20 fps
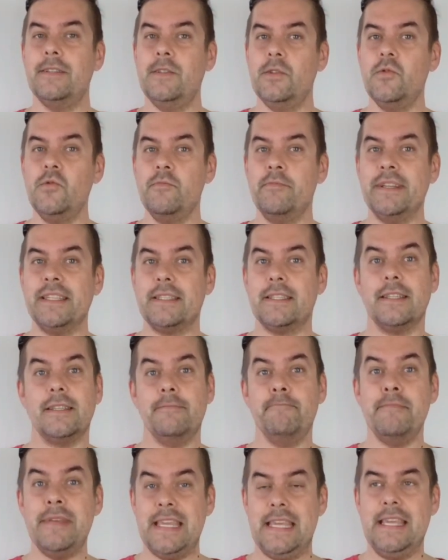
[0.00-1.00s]
newbies
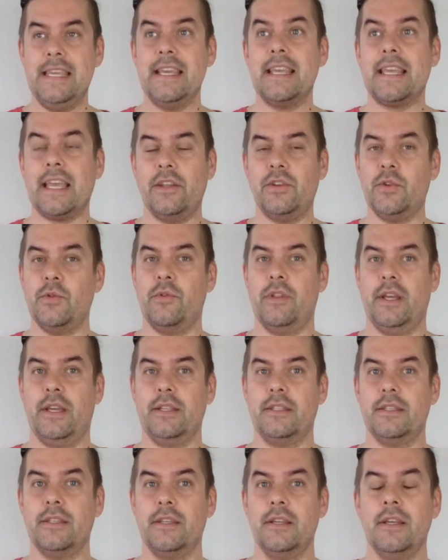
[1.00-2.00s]
me can do
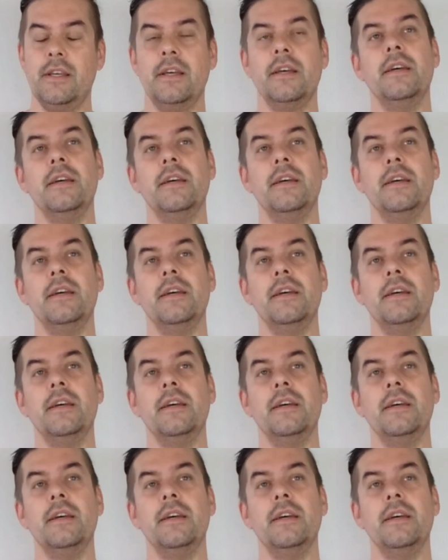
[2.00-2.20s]
this.